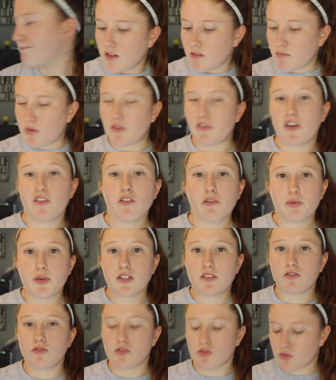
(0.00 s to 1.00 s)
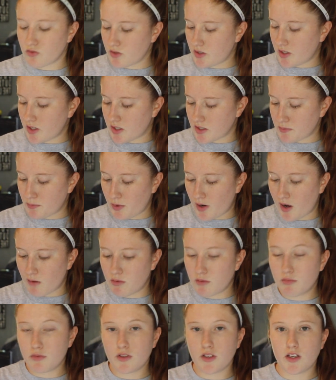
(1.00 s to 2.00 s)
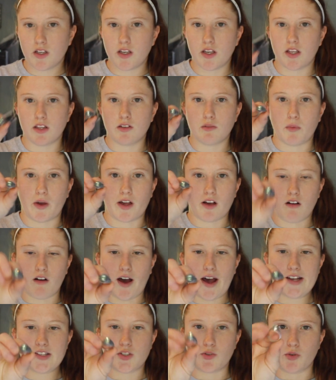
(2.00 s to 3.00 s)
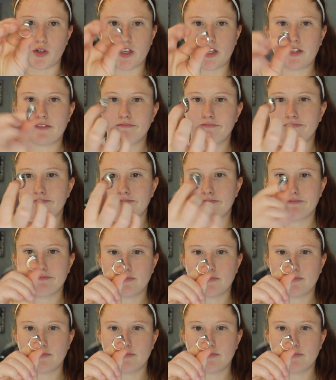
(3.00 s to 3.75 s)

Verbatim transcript: My favorite piece of jewelry is probably either my class ring,